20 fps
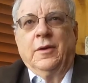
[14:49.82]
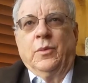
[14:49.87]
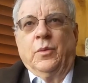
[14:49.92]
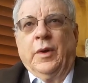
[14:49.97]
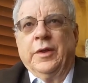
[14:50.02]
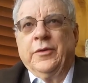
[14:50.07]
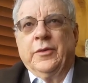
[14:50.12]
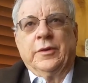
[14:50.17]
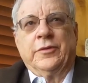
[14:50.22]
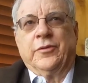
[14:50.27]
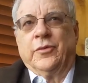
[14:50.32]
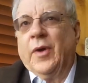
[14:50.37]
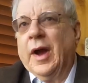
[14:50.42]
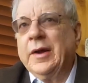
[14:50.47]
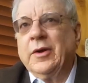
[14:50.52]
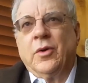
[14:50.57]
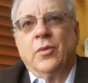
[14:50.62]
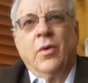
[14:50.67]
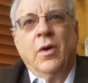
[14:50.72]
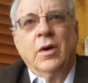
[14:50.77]
Whether it's
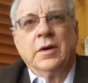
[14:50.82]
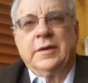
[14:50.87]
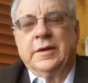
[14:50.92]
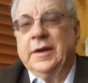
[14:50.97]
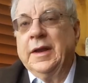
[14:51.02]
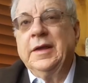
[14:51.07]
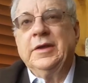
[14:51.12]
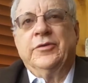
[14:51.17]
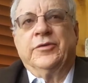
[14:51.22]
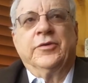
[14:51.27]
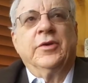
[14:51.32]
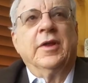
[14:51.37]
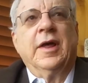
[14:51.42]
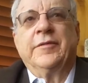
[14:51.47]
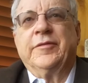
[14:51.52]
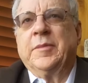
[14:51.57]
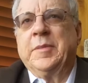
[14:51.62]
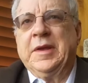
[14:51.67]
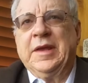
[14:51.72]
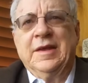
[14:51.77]
right or wrong today, you still
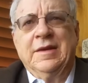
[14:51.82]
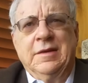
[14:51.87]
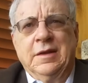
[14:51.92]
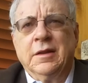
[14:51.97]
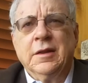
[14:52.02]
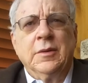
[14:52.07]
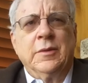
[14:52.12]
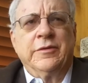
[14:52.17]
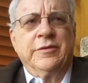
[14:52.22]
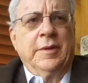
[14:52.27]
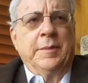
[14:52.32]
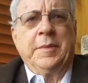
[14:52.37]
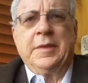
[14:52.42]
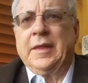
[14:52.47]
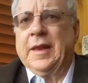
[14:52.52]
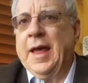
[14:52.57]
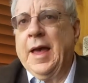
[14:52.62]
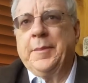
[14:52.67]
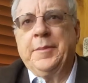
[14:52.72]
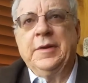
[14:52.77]
have to begin dealing with something
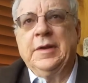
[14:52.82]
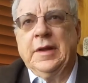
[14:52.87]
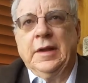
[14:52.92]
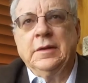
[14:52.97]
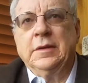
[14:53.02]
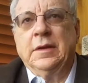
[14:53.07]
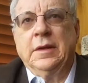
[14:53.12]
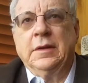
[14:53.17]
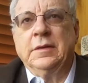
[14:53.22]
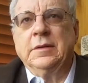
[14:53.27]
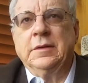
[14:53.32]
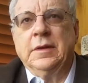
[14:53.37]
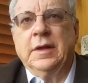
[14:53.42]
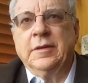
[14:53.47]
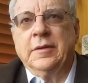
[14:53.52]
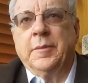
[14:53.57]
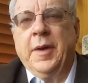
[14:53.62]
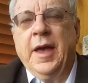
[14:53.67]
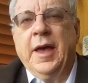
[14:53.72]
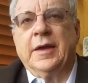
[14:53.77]
that happened in, in,
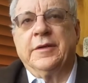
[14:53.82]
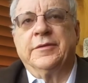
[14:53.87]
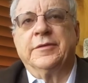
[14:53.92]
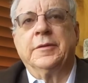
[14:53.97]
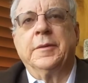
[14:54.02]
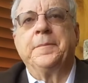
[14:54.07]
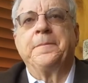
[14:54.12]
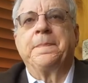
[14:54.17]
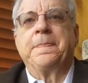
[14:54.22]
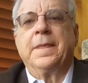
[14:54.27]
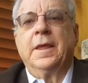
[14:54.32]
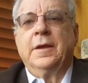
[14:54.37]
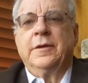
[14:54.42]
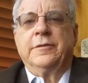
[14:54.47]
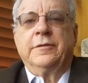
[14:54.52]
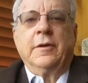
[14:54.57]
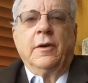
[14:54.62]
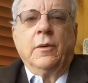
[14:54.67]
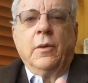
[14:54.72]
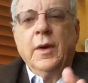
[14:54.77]
in the past.
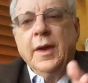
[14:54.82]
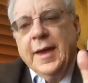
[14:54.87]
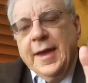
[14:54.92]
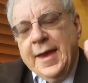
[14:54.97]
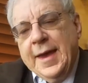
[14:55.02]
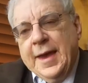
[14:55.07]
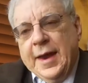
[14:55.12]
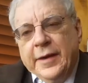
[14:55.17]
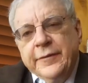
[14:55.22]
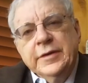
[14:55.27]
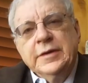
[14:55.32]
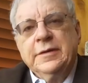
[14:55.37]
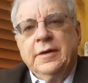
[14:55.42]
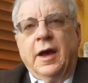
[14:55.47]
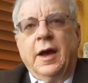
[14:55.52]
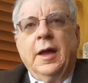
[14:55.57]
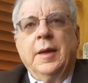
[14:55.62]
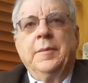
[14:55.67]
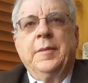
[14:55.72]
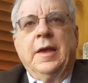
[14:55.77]
So every
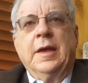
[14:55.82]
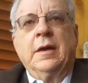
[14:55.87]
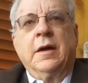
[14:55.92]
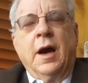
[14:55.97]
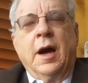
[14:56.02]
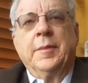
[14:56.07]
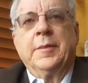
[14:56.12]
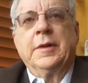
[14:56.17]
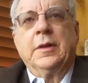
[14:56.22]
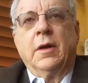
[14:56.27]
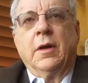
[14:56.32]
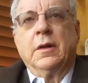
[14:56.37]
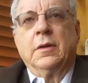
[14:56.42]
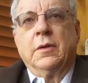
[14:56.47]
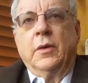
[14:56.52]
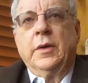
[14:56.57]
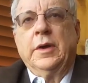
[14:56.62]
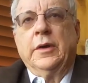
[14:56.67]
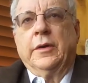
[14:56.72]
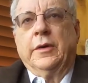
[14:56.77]
time a common law
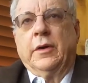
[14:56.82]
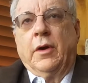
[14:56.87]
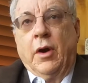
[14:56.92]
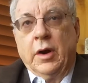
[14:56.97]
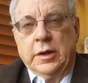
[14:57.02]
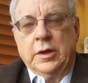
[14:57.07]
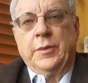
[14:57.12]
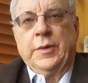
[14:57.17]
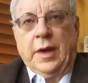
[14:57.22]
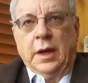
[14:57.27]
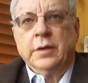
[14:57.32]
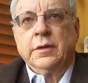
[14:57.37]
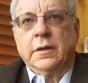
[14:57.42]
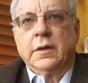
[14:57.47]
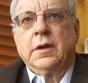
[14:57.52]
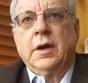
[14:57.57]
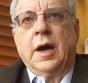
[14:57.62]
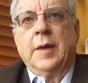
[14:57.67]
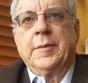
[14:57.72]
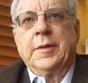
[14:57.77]
lawyer arguing under the
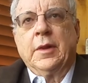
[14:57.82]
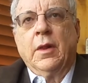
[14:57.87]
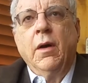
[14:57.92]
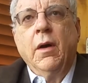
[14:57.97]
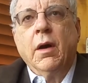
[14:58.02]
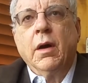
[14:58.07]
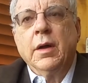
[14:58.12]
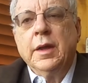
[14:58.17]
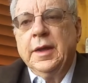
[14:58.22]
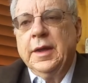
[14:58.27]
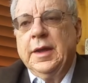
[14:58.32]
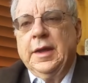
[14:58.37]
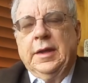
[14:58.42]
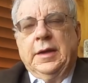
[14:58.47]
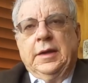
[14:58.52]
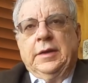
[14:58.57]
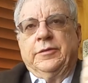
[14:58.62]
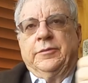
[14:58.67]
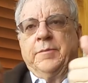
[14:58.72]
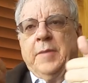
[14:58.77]
common law
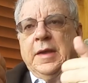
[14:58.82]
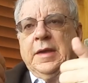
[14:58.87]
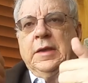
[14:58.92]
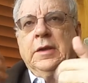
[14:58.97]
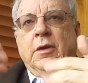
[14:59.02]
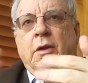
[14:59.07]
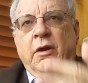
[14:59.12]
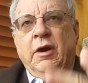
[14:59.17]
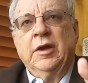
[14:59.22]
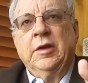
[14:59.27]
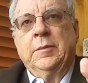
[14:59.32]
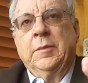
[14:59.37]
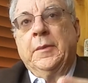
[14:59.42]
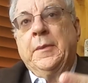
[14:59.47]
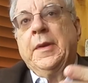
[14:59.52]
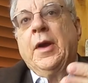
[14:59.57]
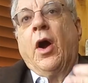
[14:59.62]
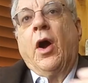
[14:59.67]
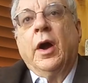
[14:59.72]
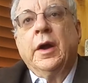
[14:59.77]
is making an argument,
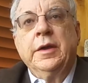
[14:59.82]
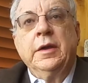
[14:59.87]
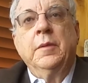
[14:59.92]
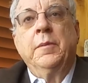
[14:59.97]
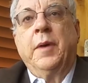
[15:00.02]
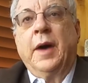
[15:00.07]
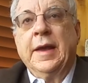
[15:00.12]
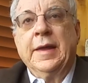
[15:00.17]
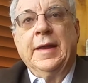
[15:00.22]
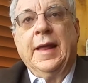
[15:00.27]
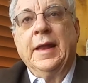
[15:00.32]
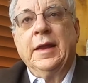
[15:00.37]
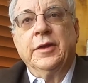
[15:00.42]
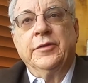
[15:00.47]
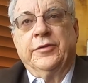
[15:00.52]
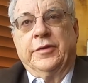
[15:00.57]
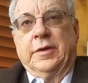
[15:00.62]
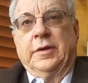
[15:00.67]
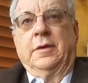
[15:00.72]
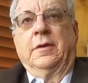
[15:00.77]
we argue by
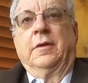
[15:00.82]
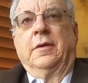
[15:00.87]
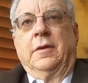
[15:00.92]
analogy.